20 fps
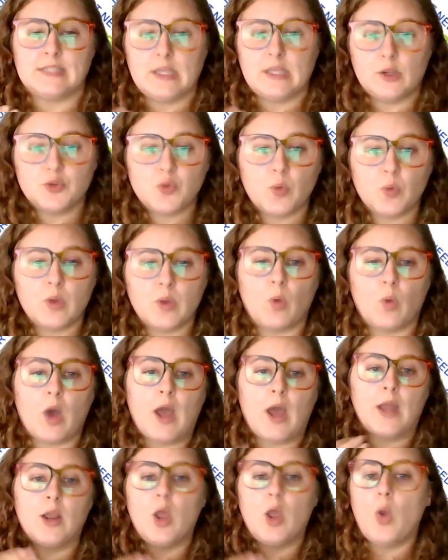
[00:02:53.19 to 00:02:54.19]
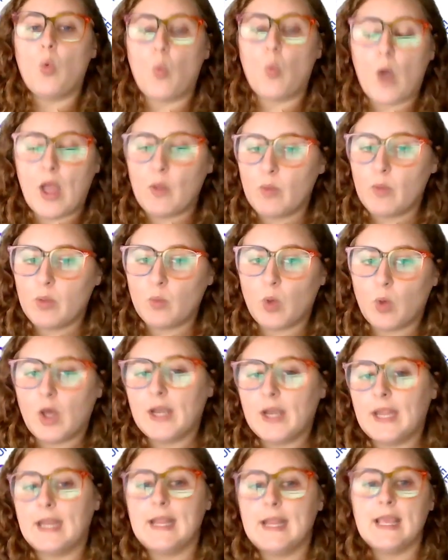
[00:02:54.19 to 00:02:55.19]
Here's what we want, why we
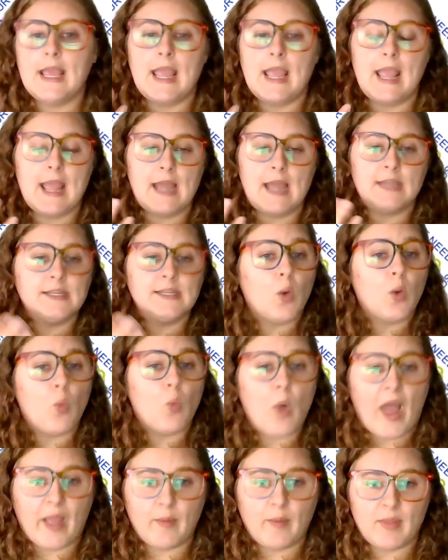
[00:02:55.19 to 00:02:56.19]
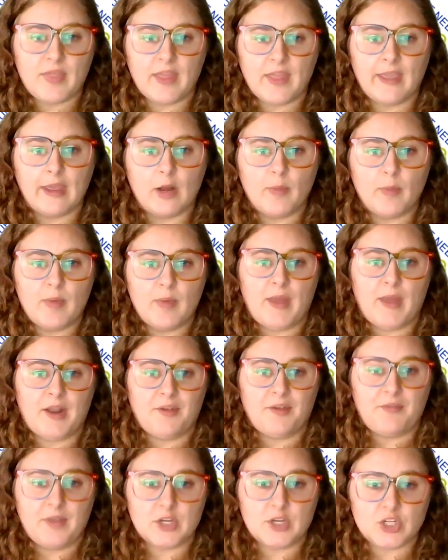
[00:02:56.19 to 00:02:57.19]
want it, and why we think it'll be
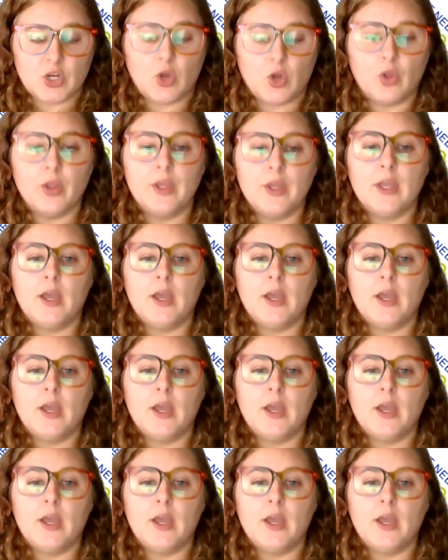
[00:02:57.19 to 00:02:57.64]
beneficial.